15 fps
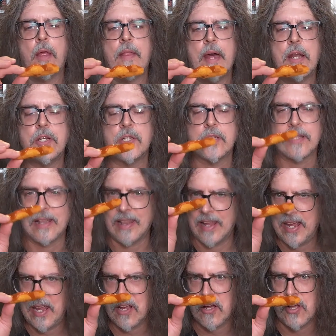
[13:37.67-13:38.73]
That is just
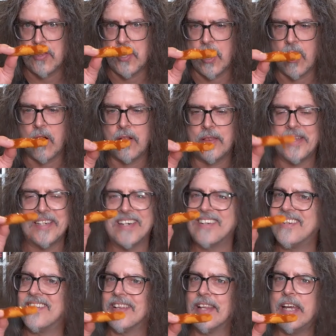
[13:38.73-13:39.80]
laying on there like a
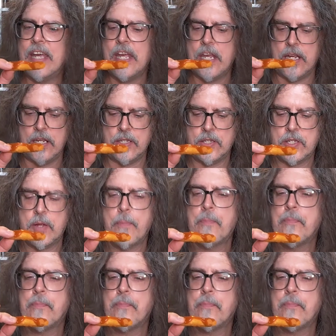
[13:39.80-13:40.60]
glaze.